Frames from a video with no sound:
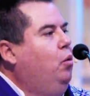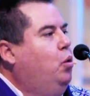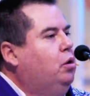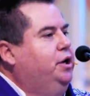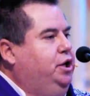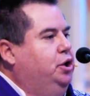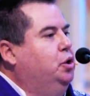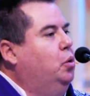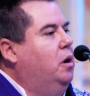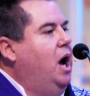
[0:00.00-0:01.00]
were
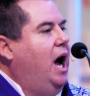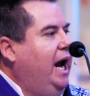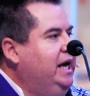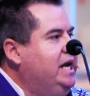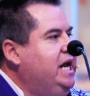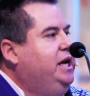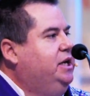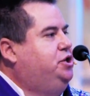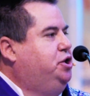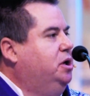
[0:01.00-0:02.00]
you? I needed
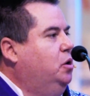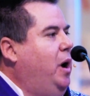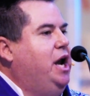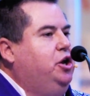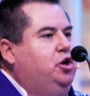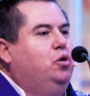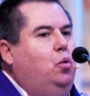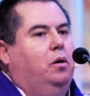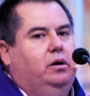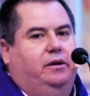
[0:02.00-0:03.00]
you, and you weren't